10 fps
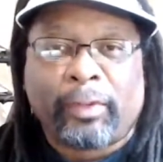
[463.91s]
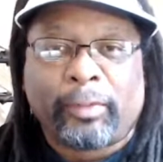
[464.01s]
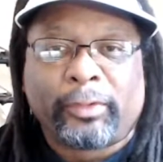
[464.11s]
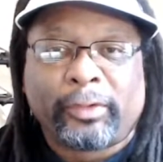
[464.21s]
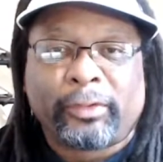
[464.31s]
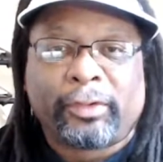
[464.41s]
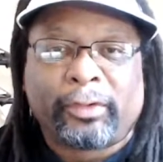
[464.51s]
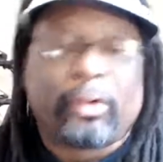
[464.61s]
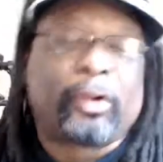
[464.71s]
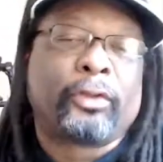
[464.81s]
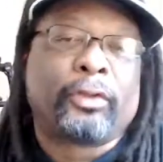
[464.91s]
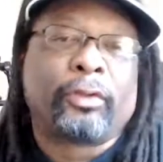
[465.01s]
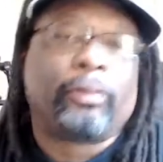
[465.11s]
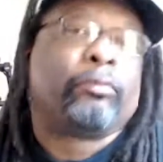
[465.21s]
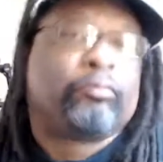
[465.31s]
material on
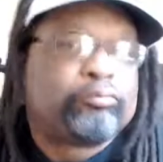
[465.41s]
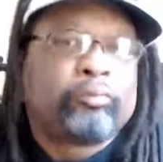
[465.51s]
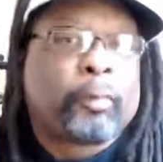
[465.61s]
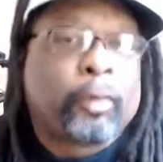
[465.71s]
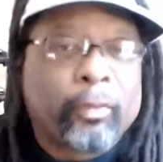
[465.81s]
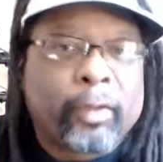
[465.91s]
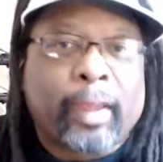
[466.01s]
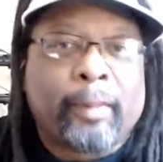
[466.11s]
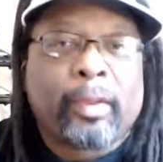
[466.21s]
the program.